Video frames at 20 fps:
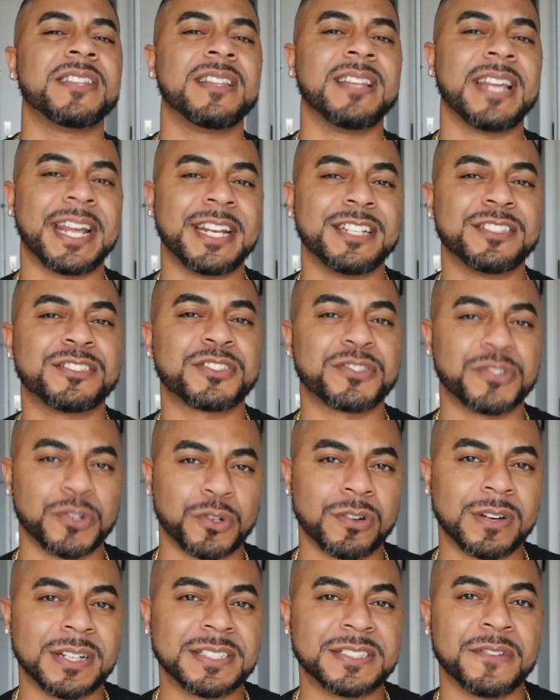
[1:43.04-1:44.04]
the ladies'
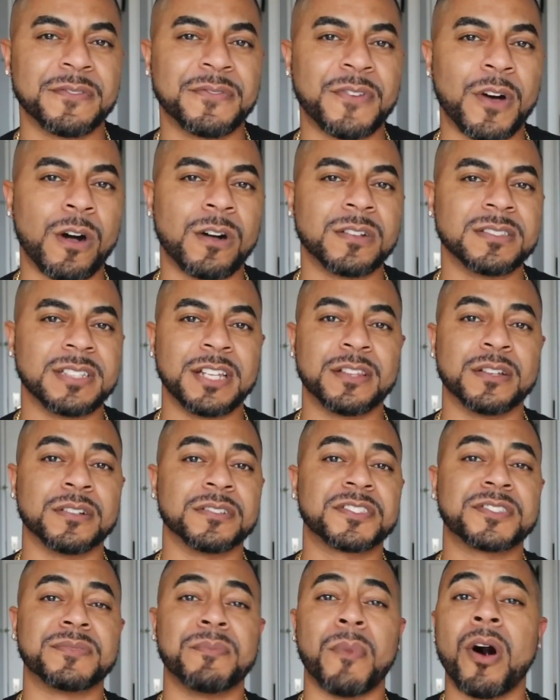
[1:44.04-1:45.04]
stories involves
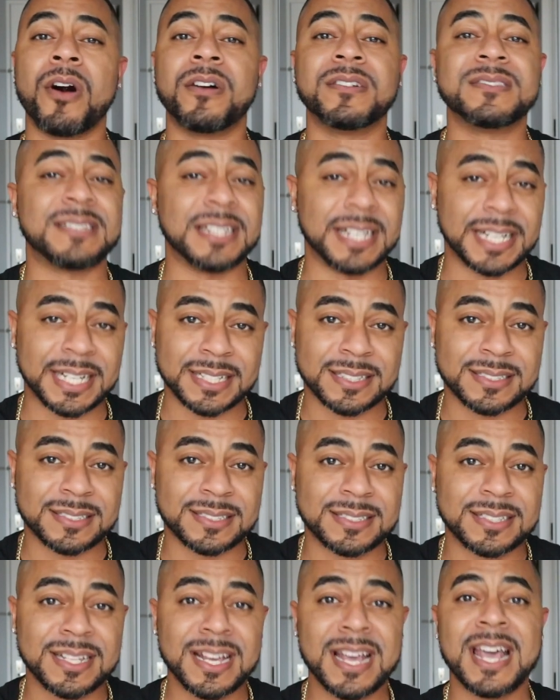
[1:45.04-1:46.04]
either small
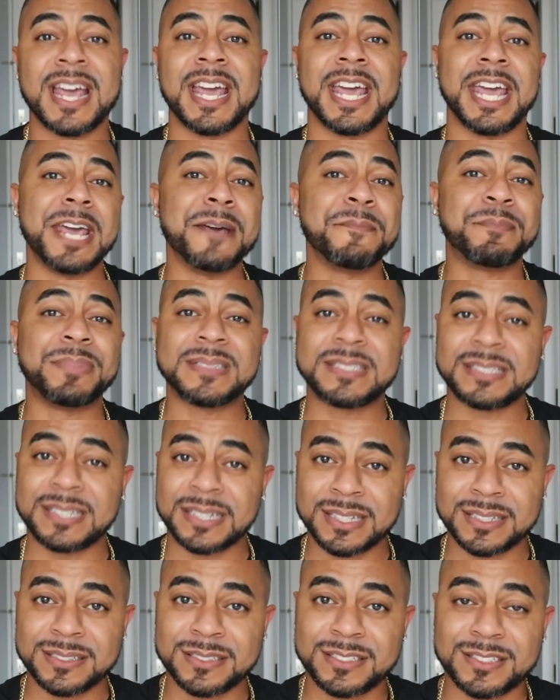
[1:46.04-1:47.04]
dicks,
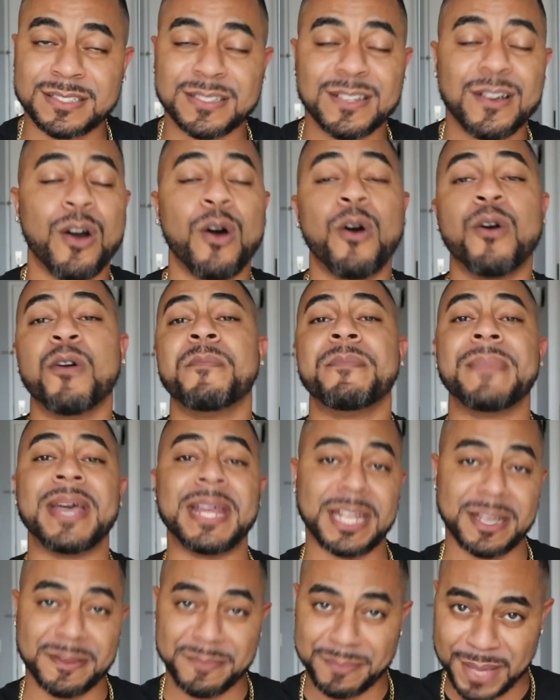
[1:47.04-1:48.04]
impotence, or
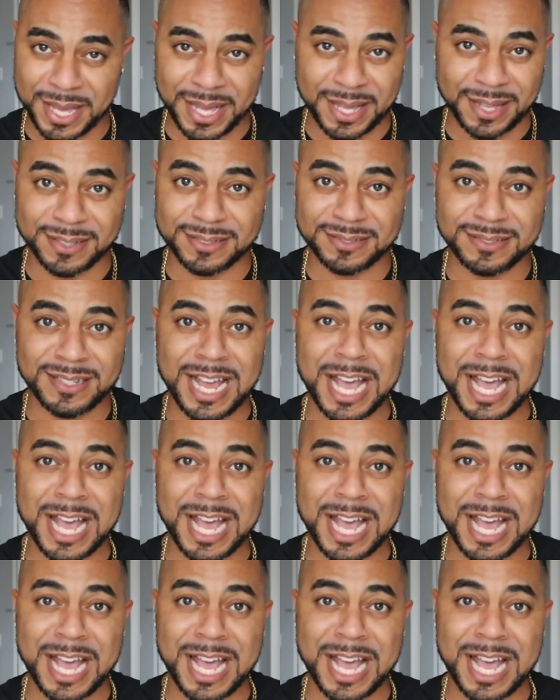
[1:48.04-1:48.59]
minute men.